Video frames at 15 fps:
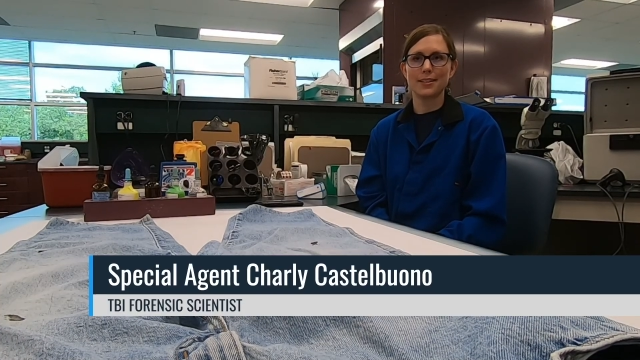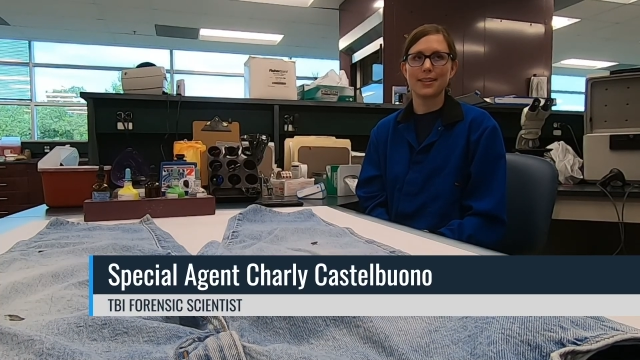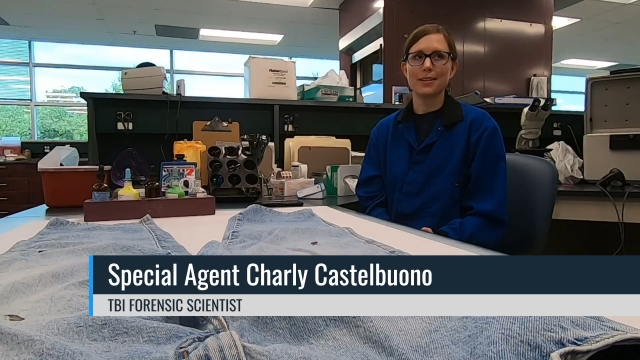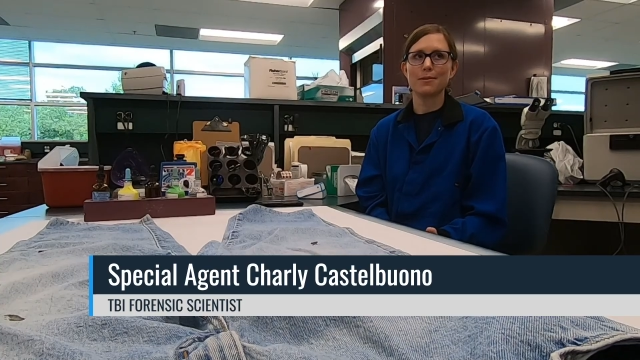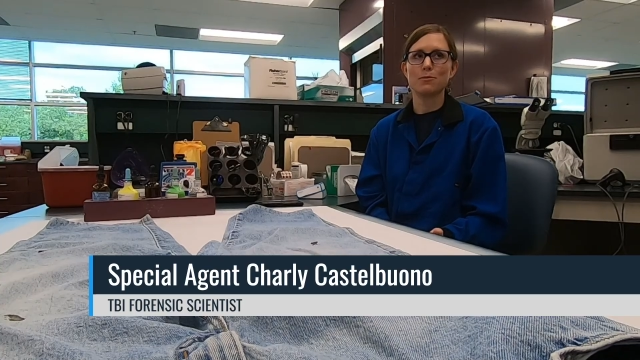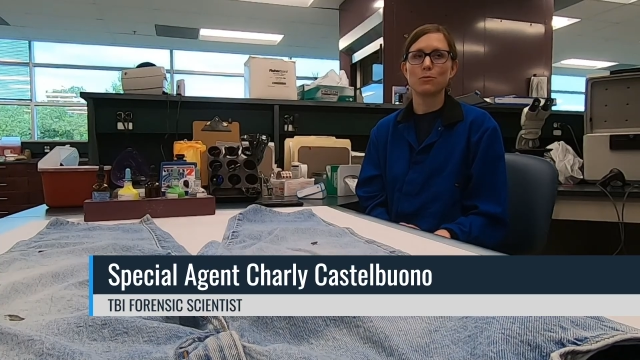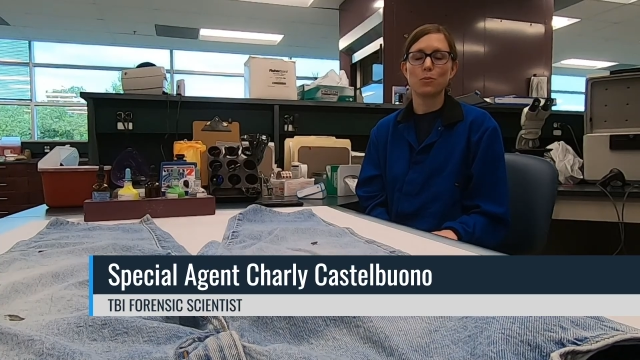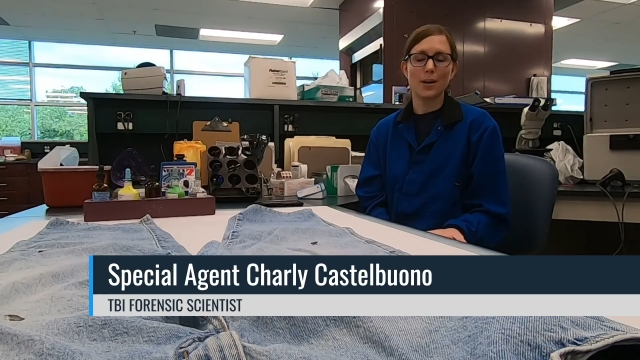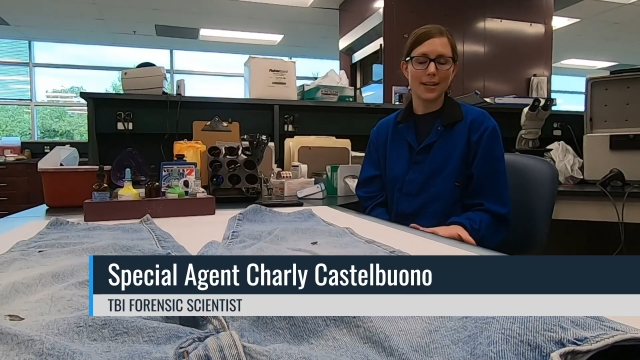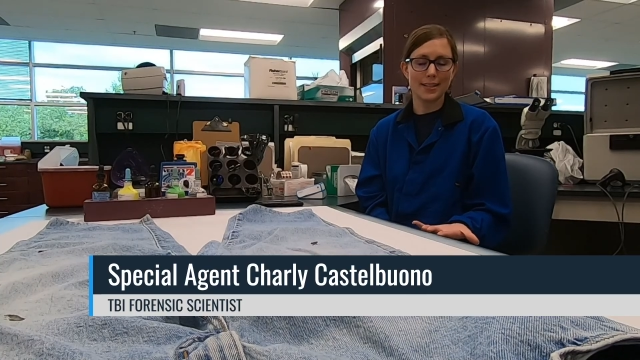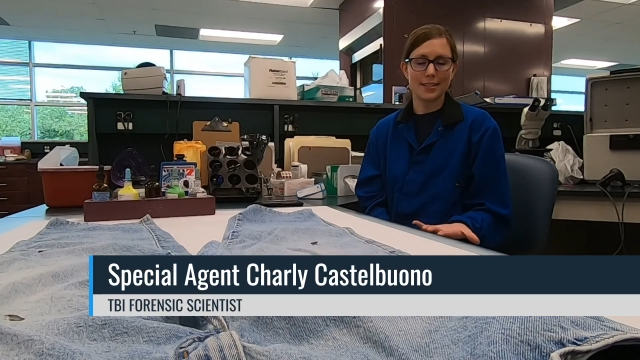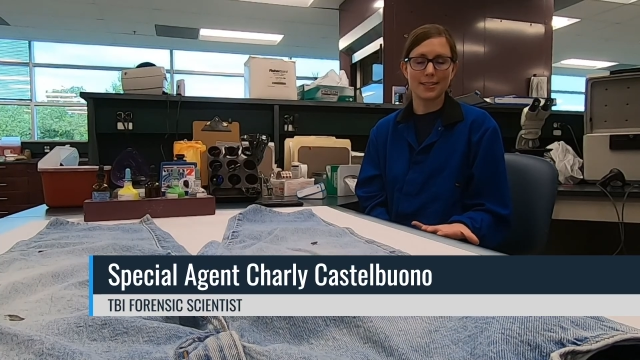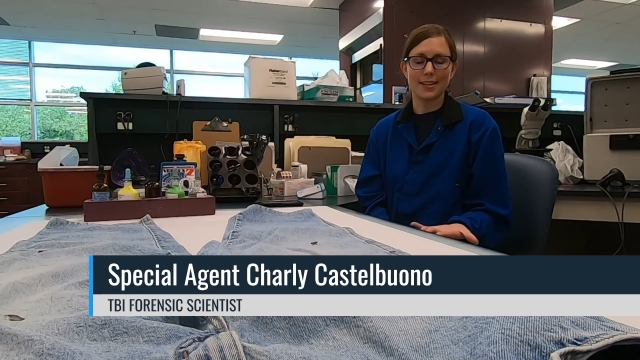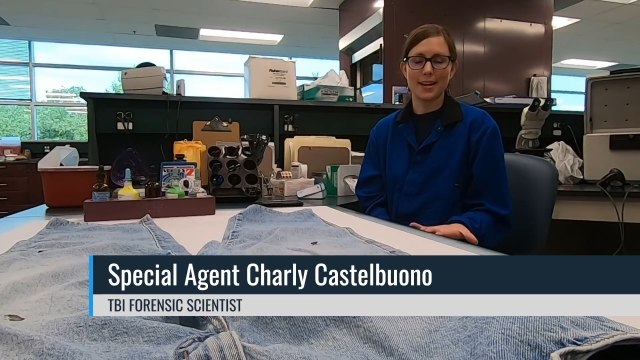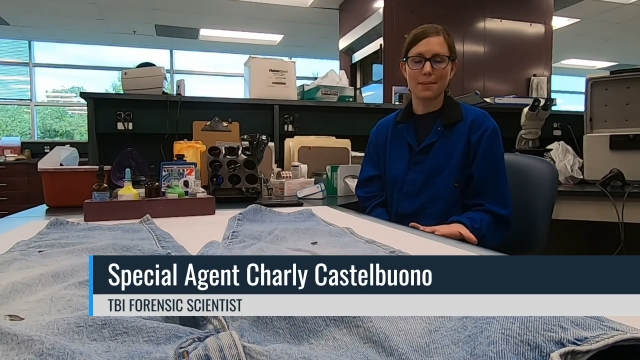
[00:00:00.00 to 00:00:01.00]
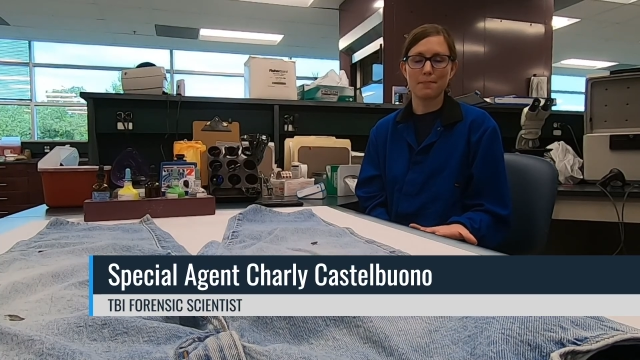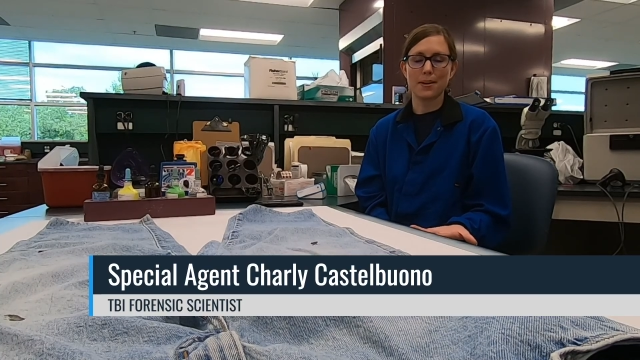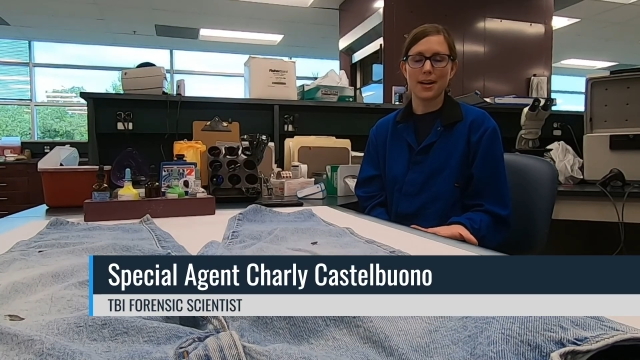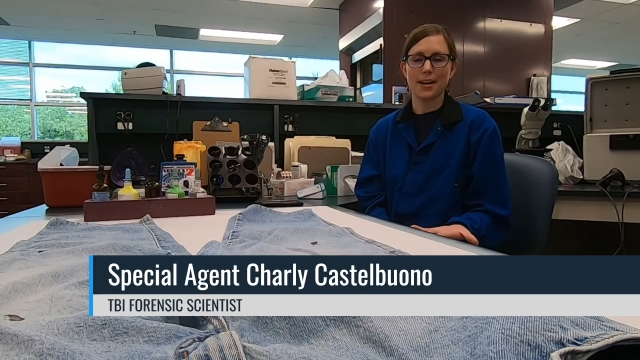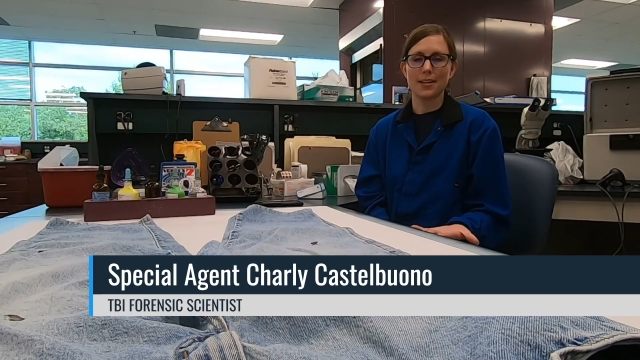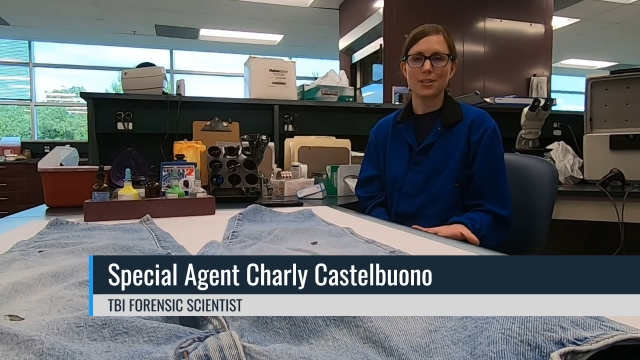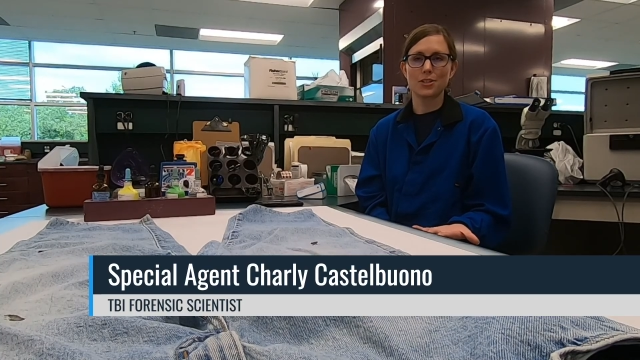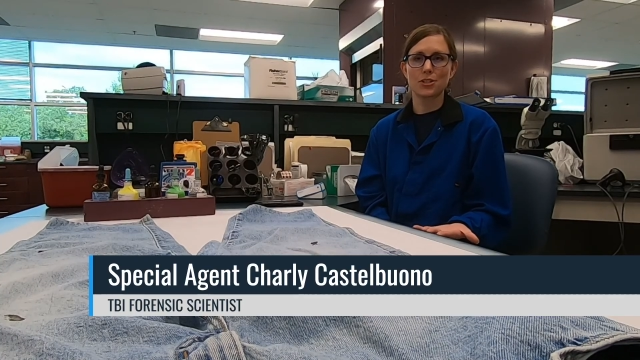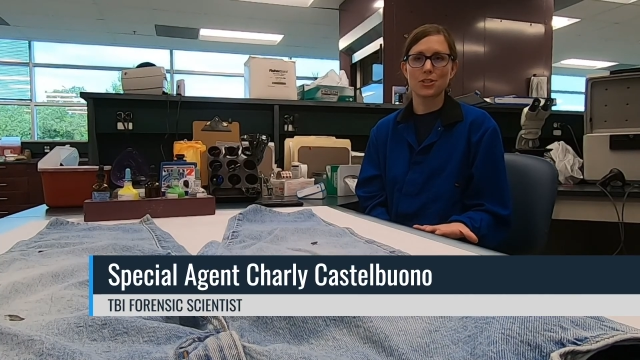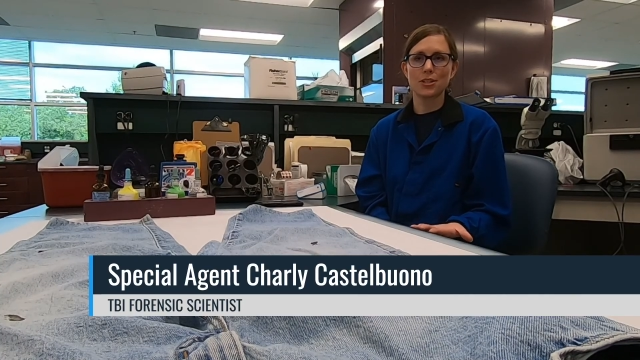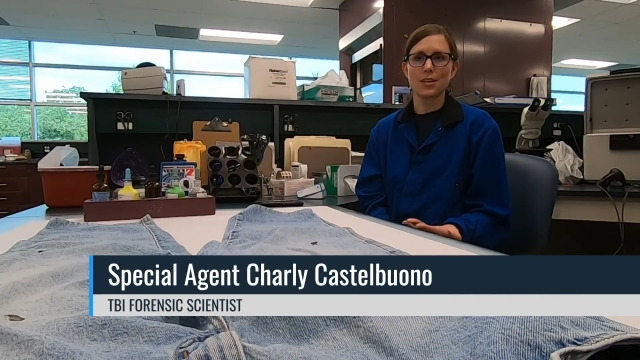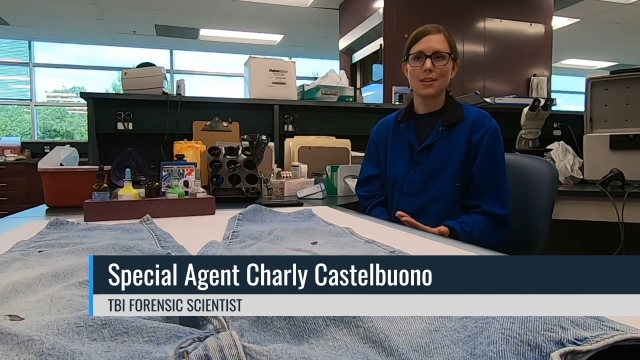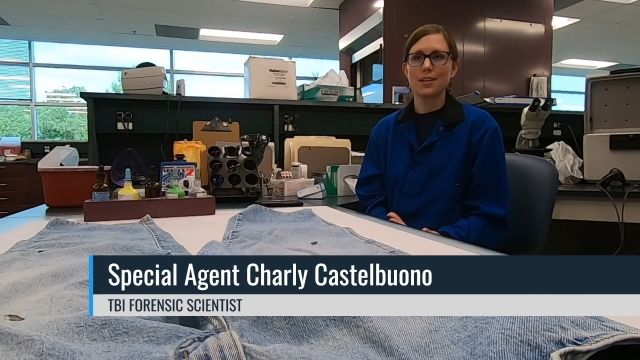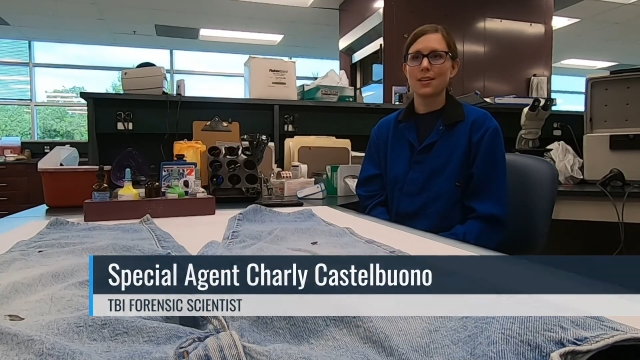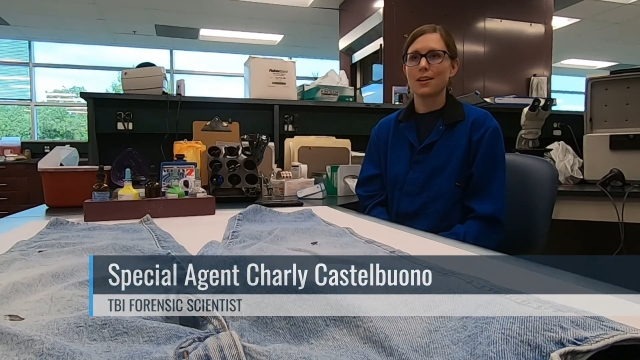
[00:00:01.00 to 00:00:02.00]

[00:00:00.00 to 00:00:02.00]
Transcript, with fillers: to give weight to that match